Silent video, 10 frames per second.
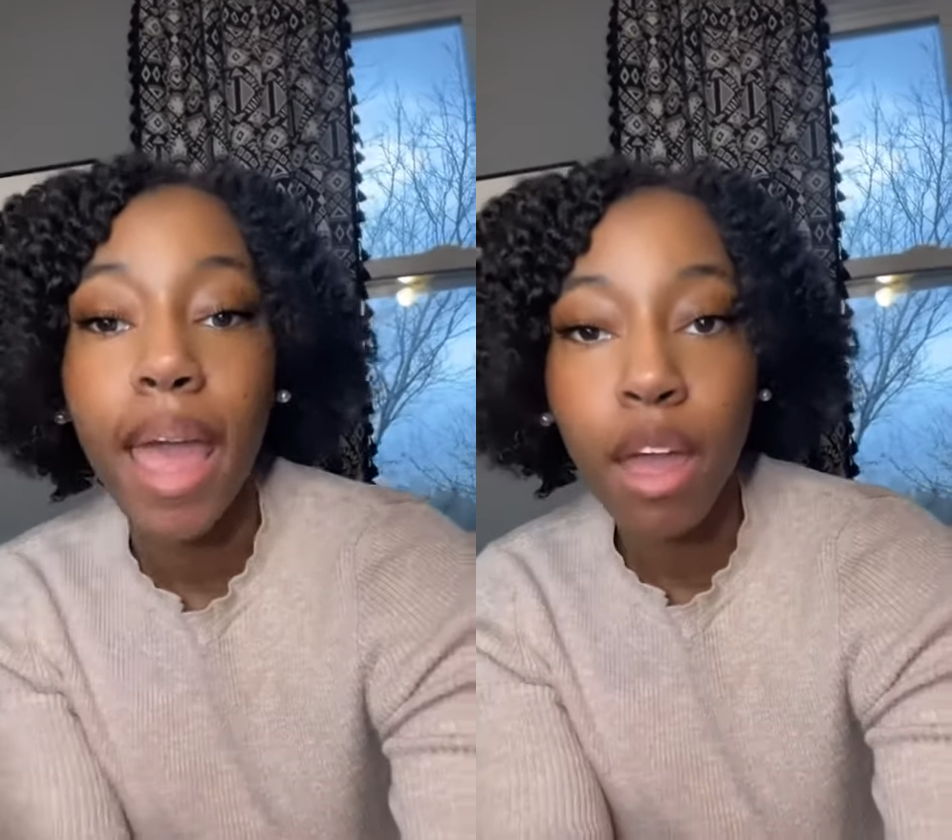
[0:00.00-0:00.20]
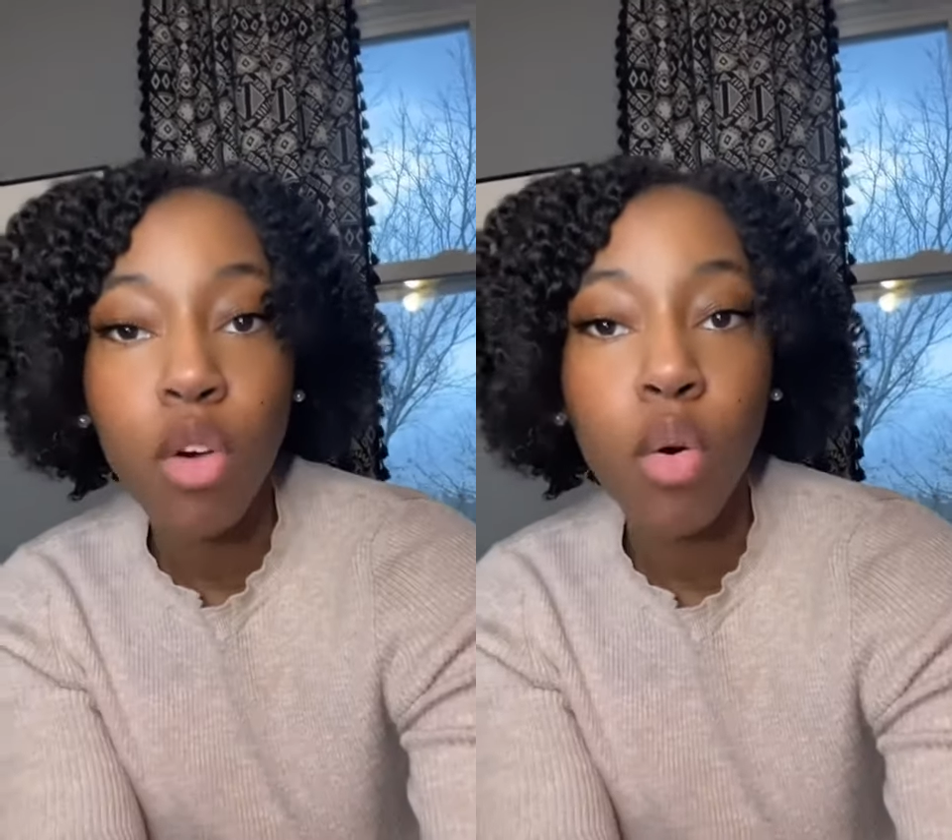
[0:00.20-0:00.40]

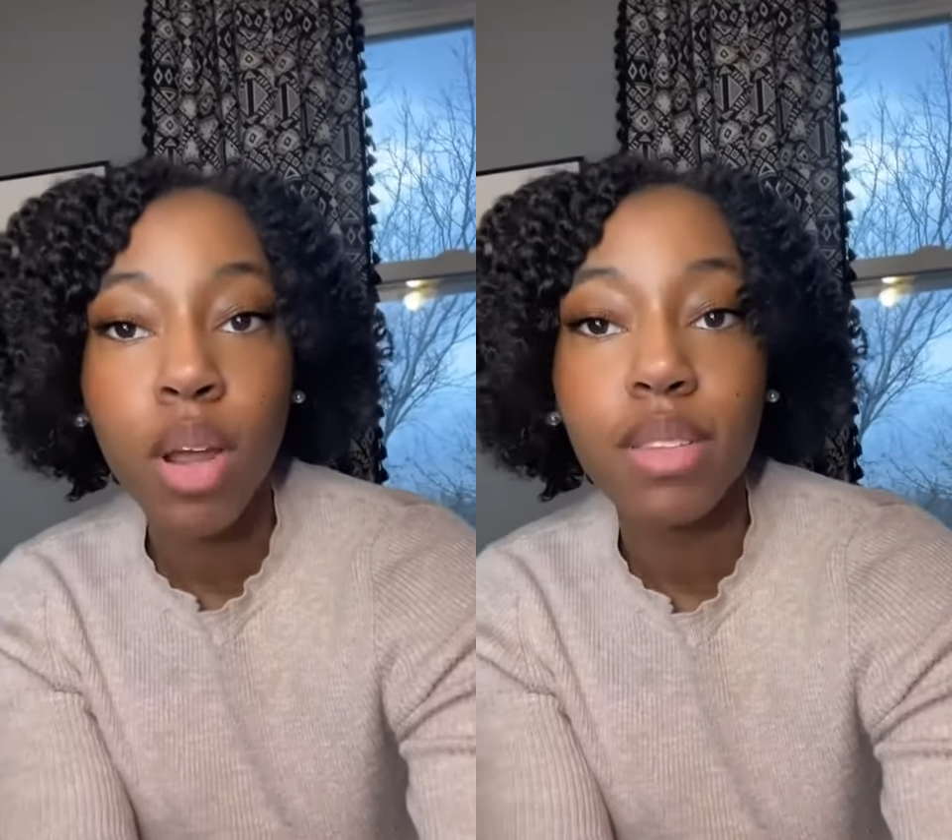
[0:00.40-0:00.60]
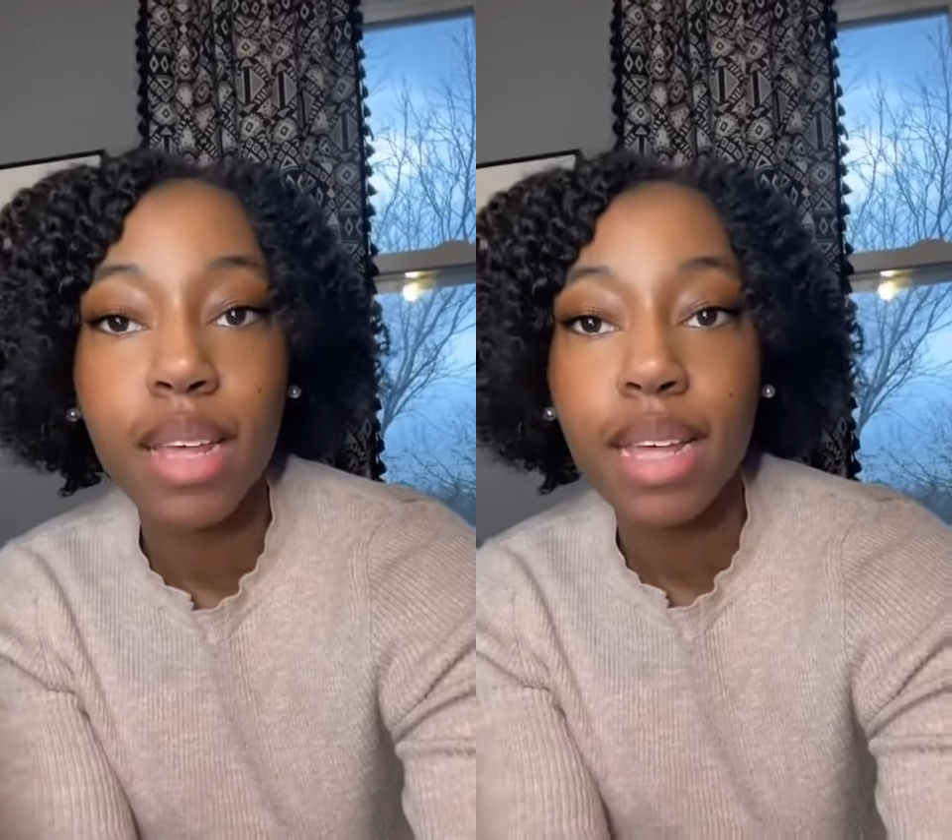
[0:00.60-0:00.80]

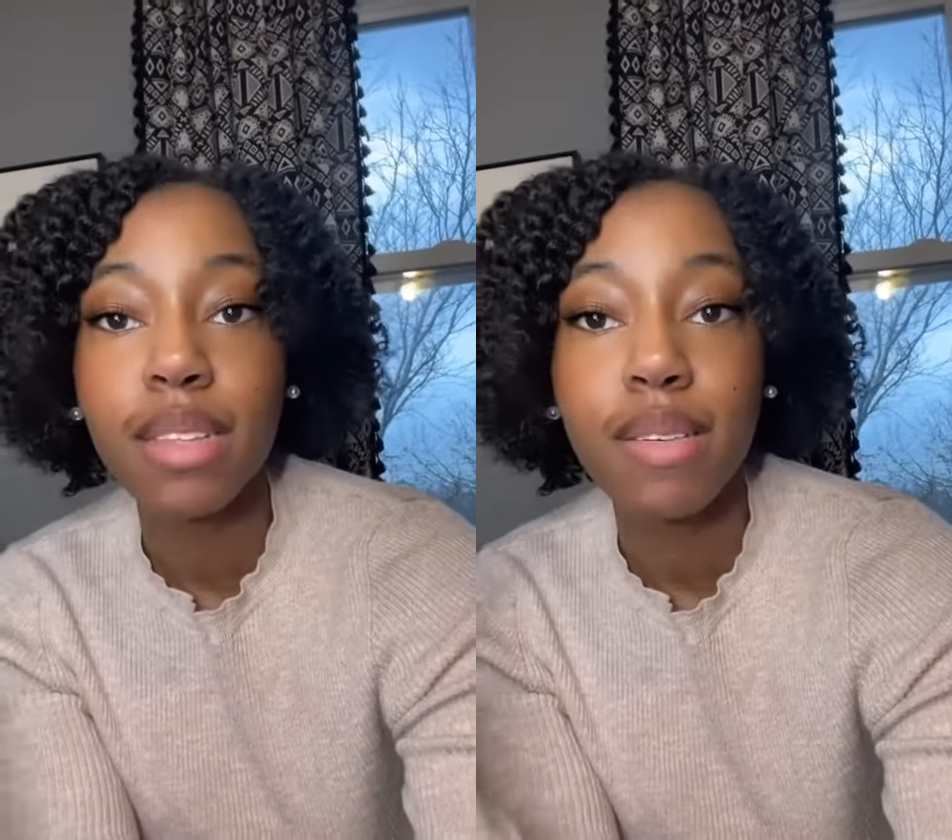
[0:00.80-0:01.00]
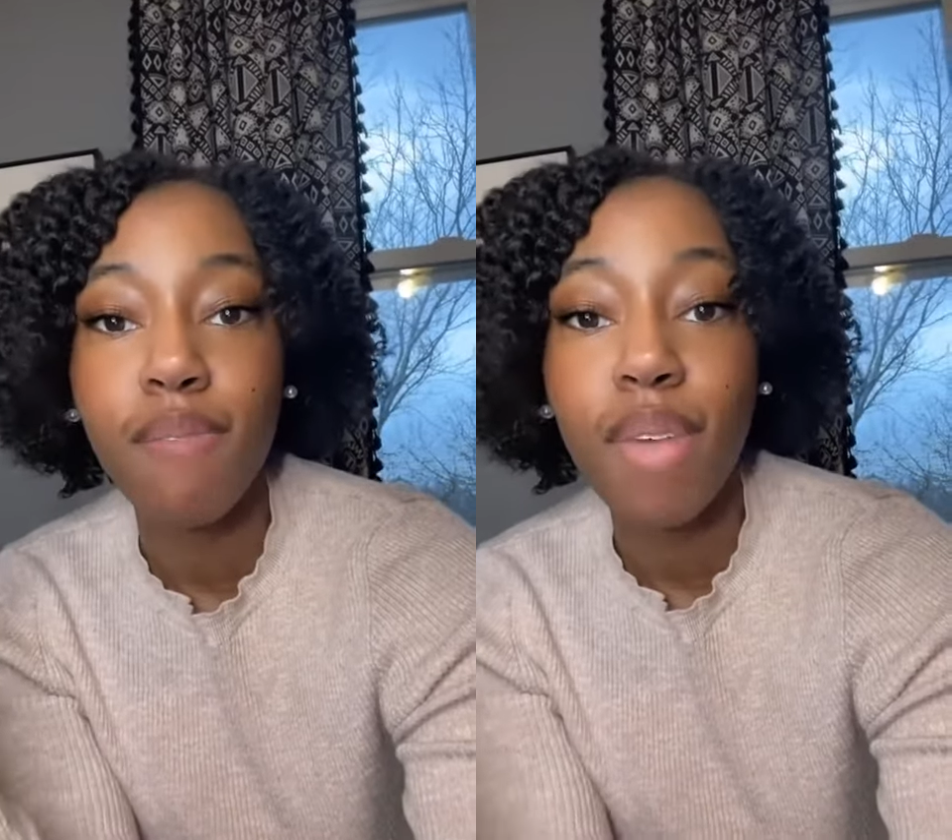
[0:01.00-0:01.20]
Acorns
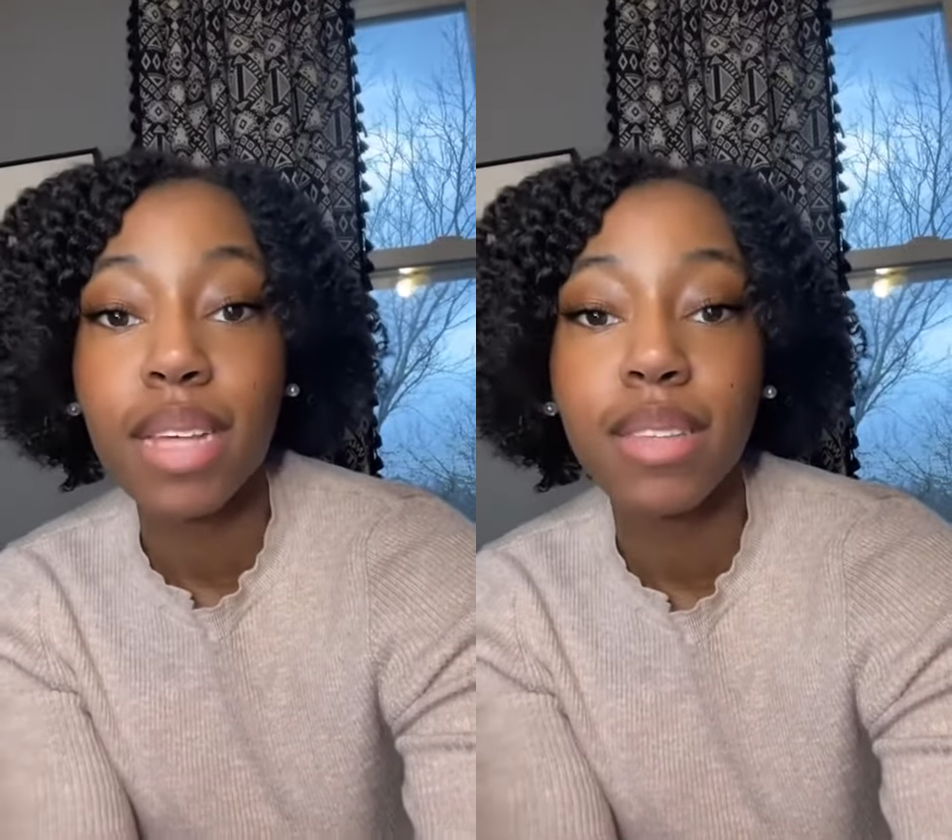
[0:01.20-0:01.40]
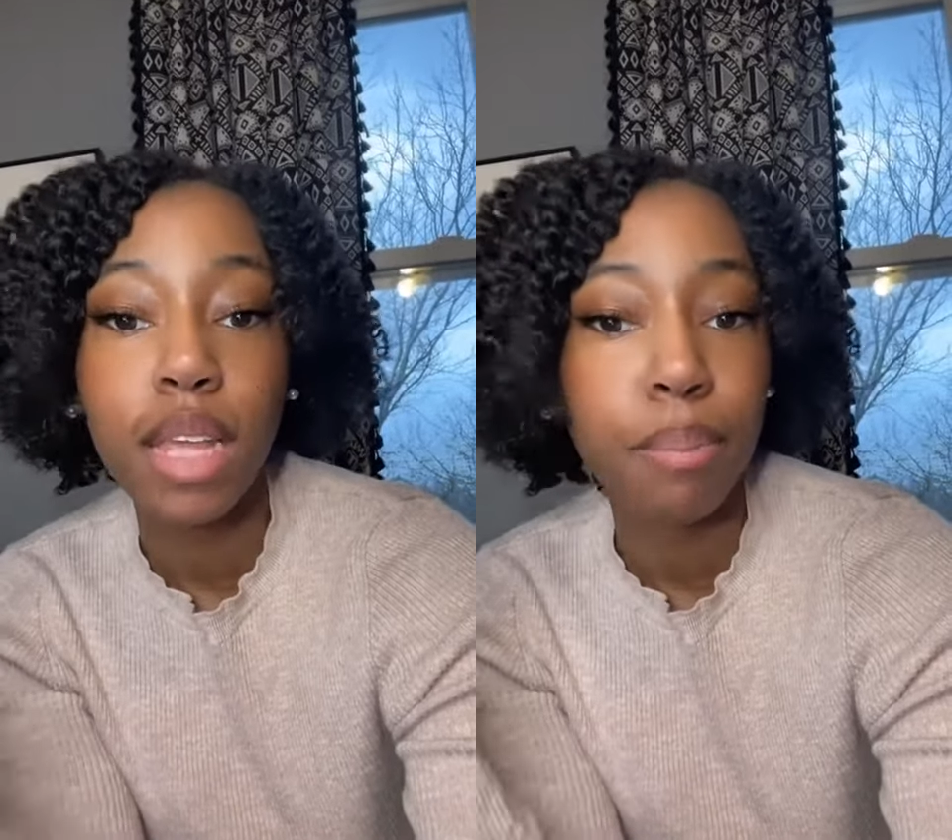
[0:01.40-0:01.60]
is an
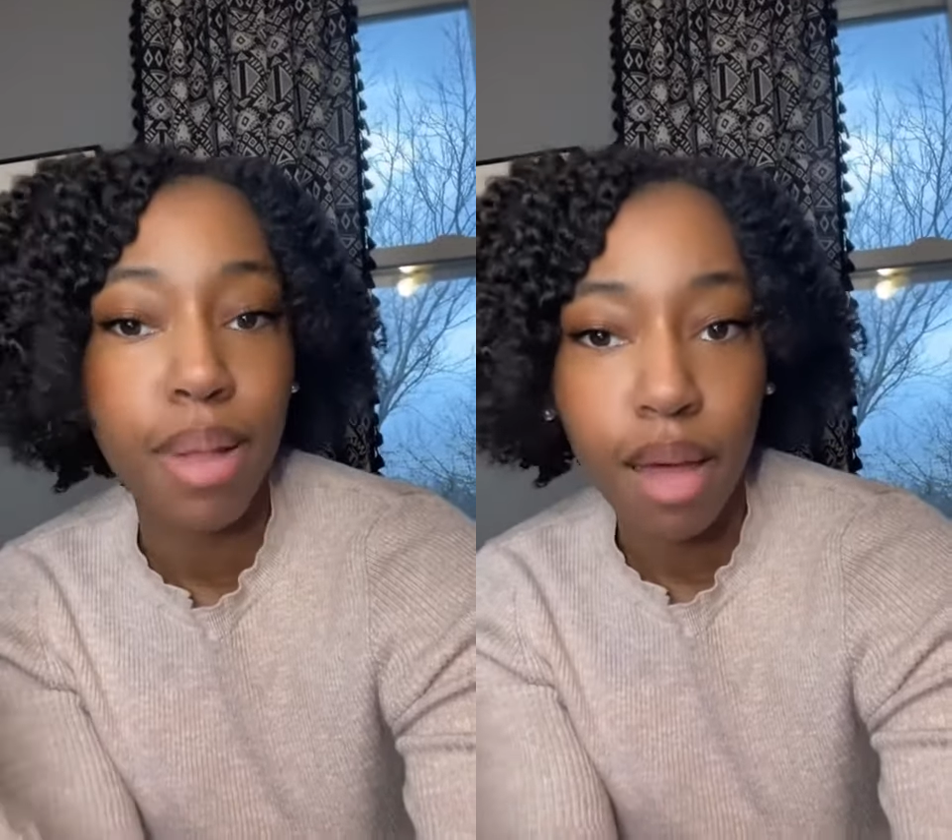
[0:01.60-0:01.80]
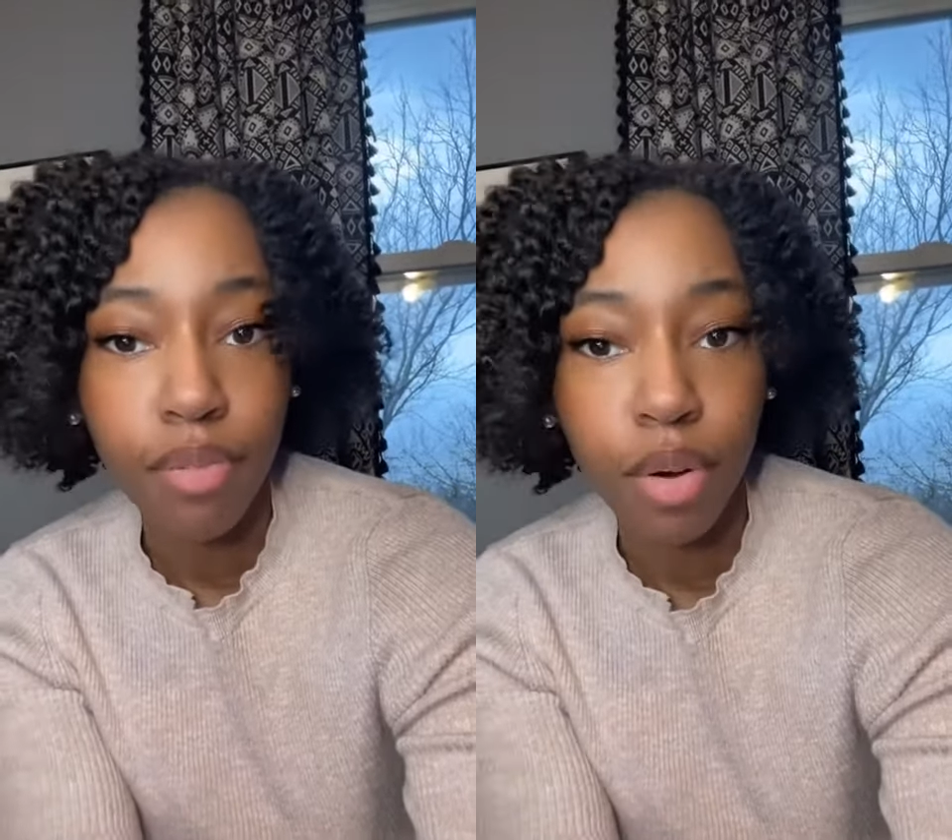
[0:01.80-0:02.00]
investing
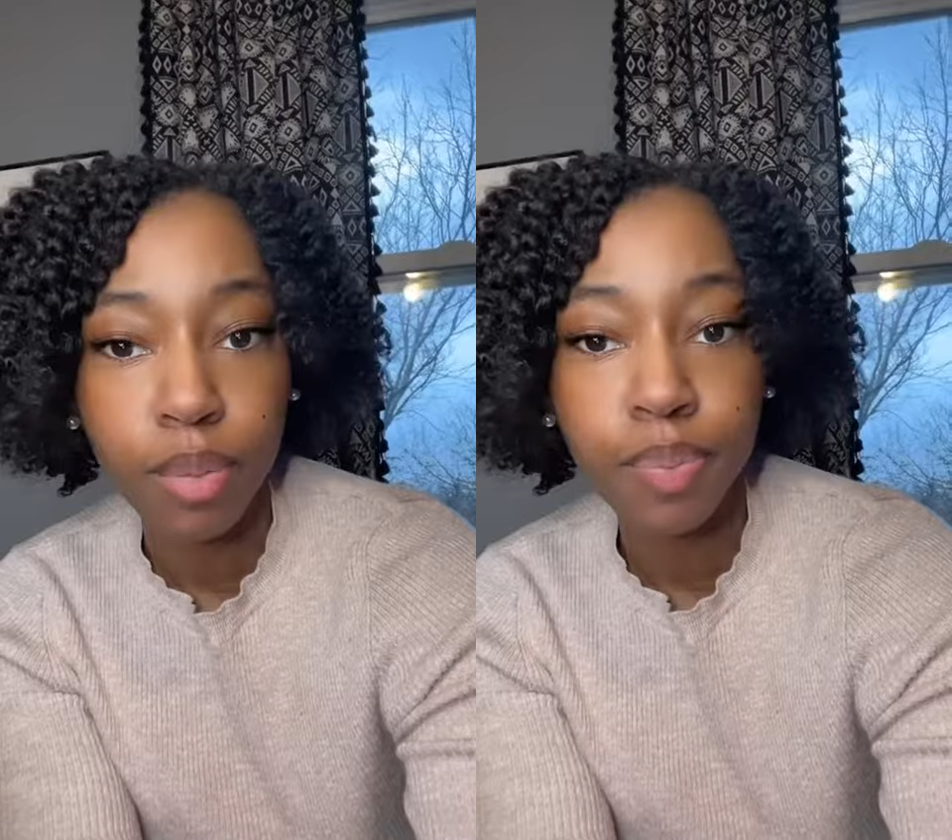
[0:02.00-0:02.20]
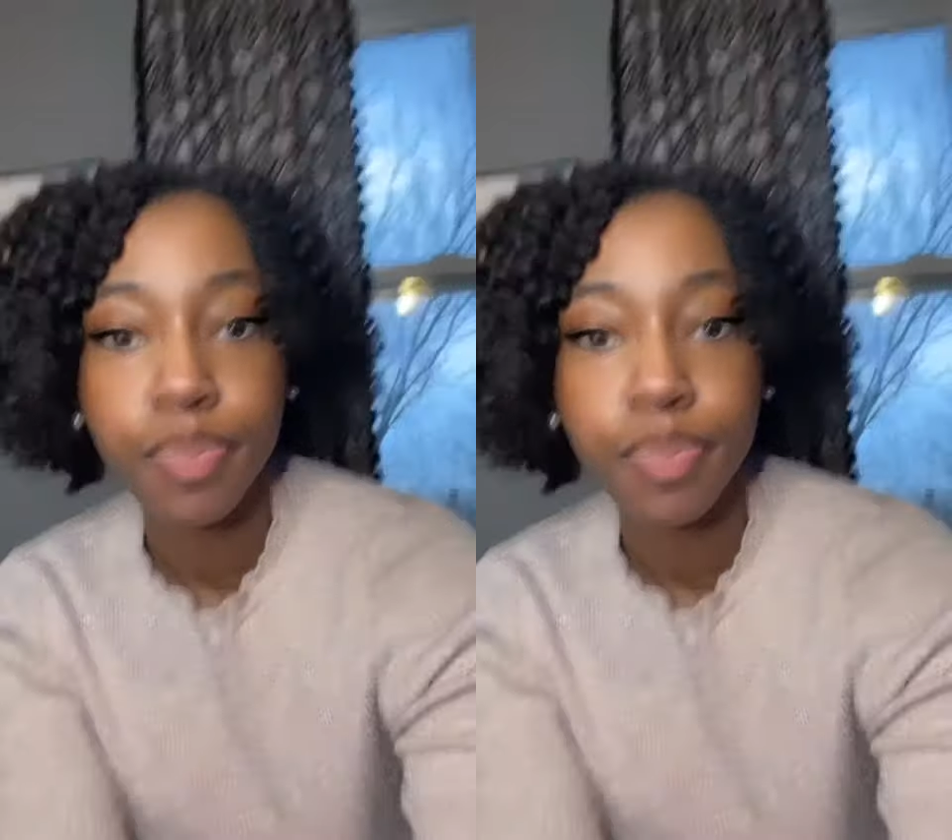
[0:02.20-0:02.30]
platform.